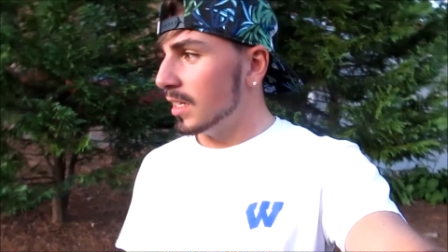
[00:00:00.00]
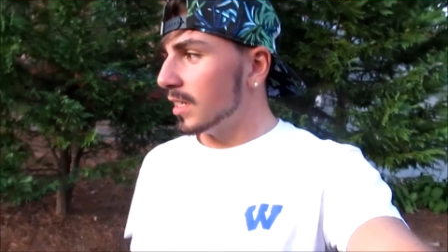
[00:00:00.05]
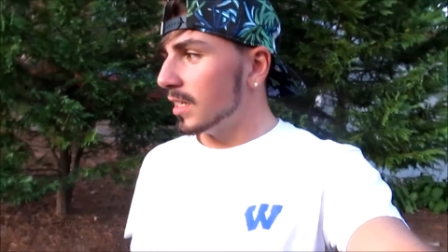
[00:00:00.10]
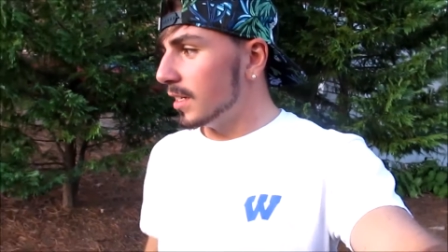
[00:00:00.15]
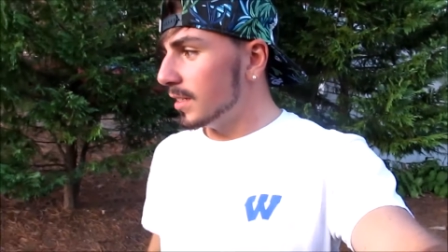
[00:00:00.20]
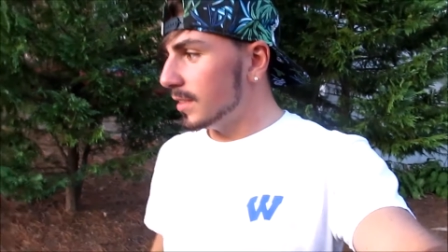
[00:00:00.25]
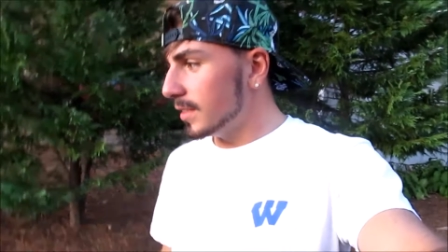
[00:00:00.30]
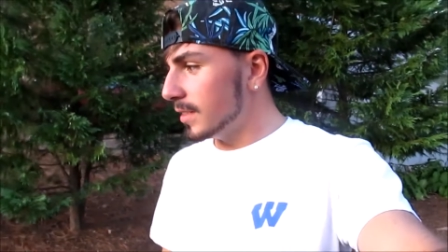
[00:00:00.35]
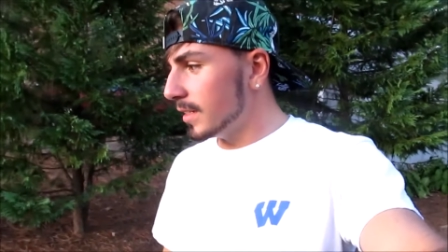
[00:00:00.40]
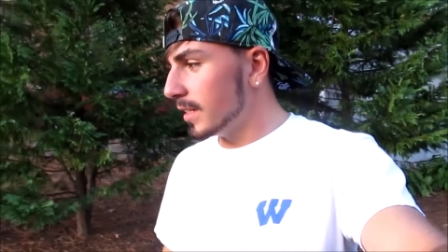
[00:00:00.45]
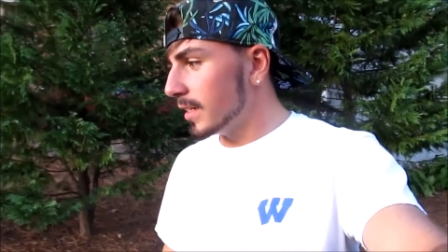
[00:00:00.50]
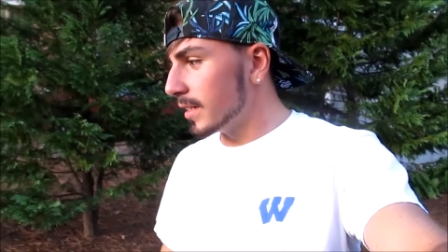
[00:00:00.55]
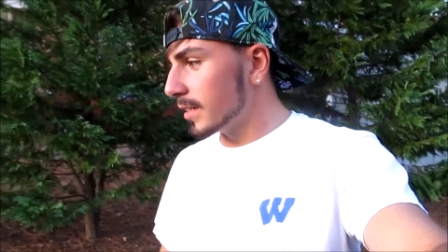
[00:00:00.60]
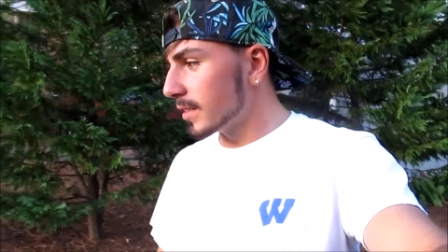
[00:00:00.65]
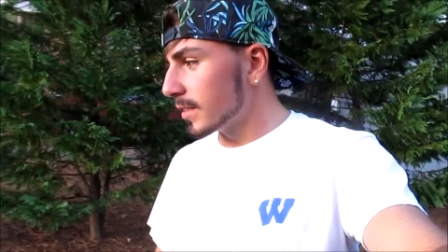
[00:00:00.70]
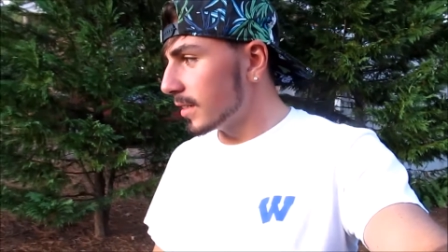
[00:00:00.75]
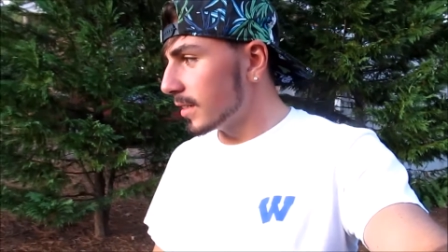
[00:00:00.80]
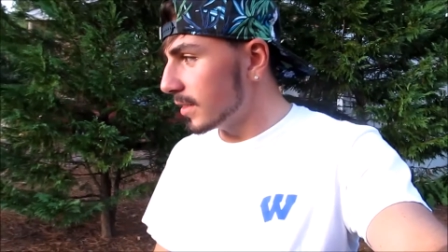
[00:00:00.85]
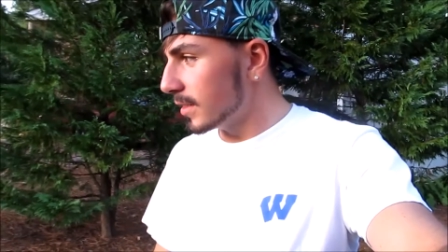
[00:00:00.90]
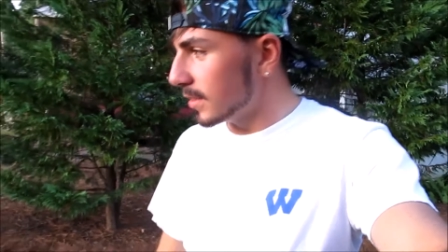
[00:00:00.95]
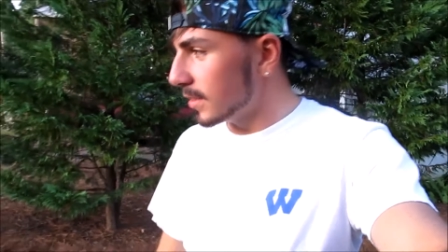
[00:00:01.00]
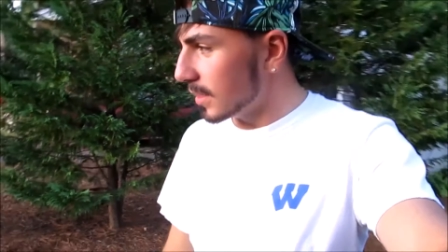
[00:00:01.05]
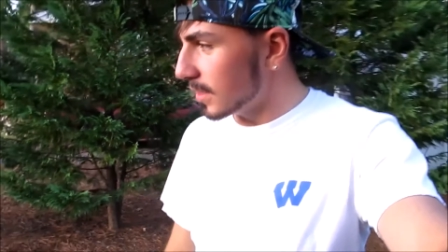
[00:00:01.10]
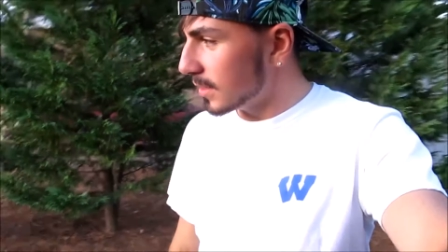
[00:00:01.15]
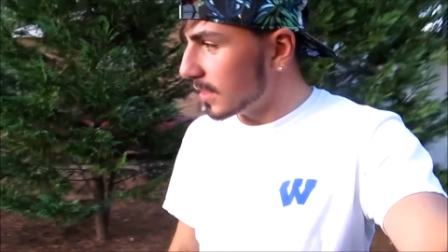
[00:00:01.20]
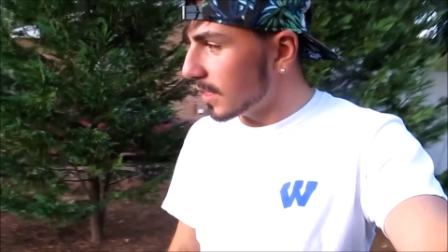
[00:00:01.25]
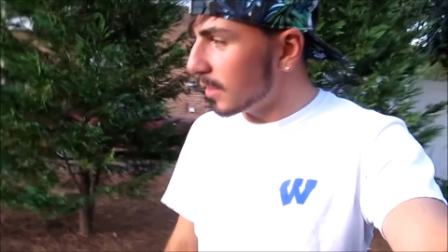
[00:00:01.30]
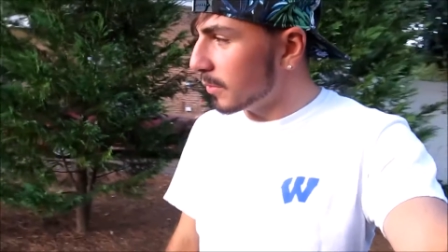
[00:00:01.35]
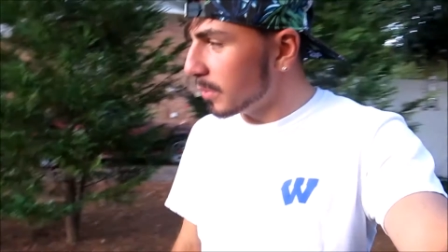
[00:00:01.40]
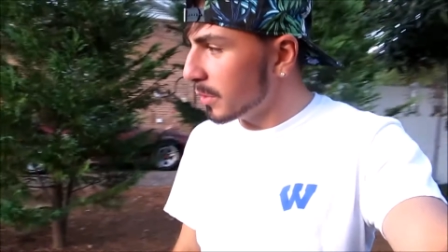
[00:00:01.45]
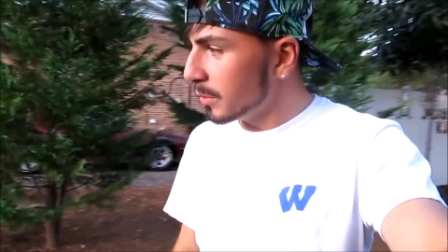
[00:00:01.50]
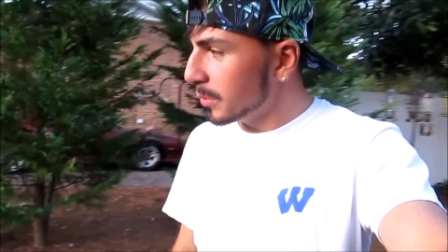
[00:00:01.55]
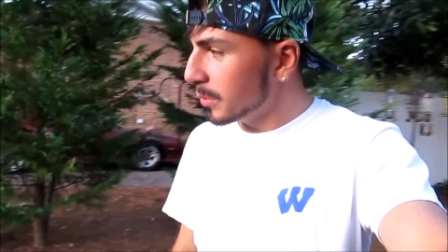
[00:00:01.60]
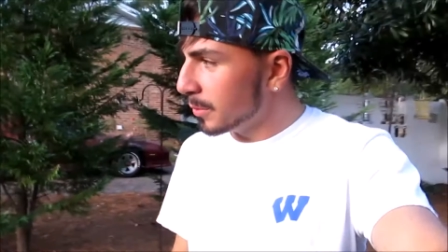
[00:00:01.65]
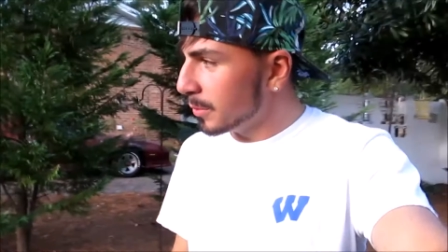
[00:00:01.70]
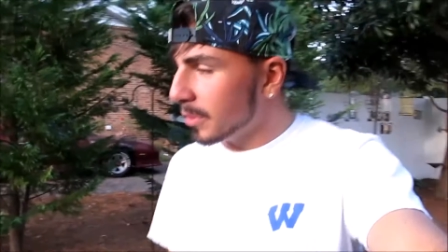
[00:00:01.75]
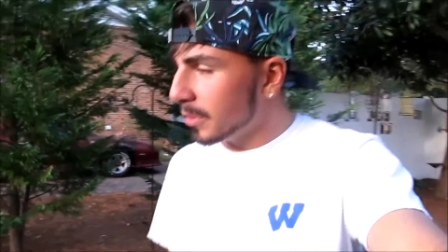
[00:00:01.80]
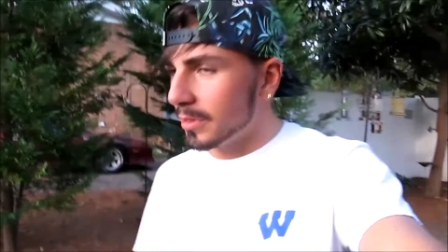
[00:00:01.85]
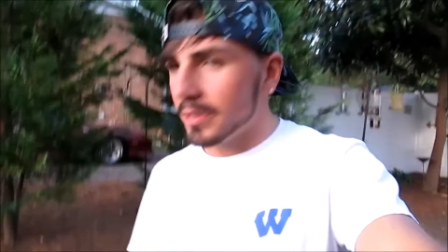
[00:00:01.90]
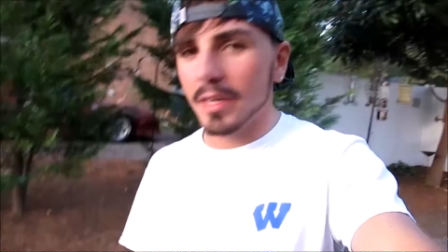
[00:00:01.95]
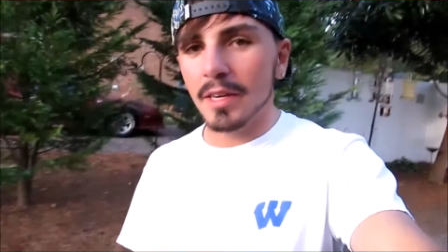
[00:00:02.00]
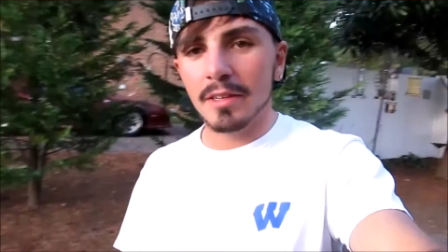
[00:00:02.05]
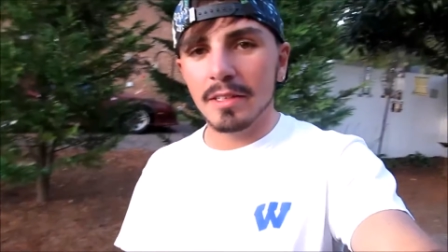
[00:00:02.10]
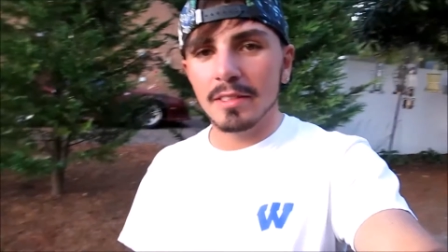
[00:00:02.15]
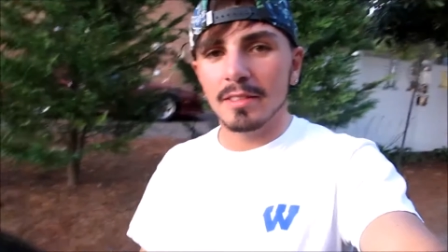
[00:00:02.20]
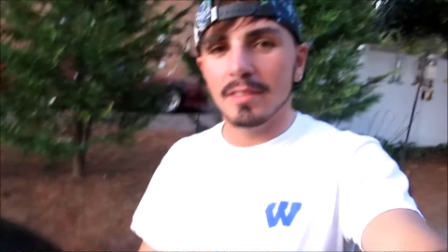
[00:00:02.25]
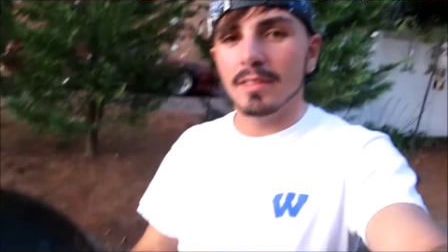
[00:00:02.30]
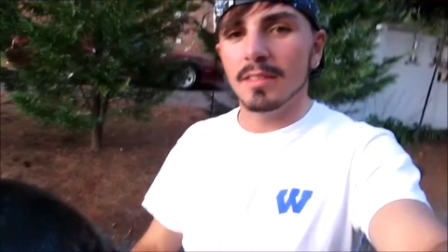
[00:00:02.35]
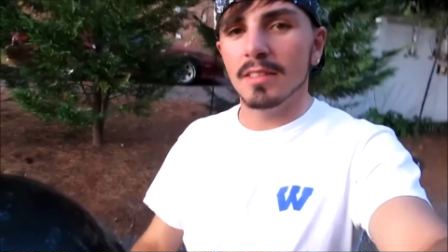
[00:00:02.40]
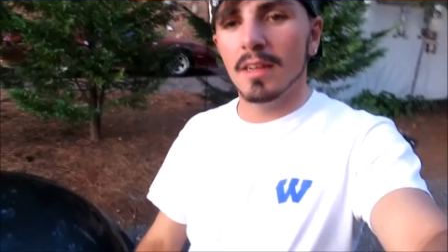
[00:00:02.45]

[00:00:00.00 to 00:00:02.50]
getting in there, because that's not what we want now, is it?